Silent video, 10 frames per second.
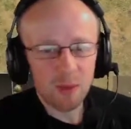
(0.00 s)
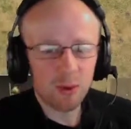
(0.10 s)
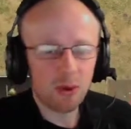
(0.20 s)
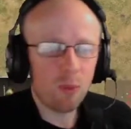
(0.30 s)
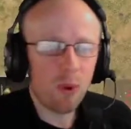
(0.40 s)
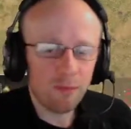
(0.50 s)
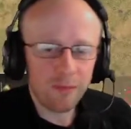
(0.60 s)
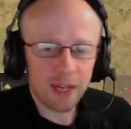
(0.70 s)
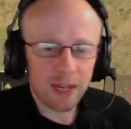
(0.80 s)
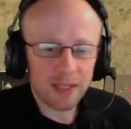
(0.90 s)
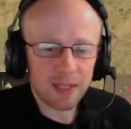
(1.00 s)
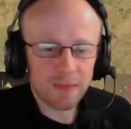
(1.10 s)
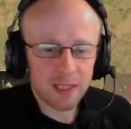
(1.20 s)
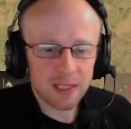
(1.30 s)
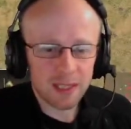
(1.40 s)
But one thing I did
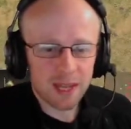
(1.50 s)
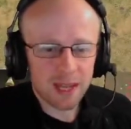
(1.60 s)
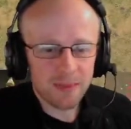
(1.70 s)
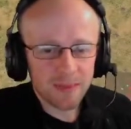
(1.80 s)
miss there,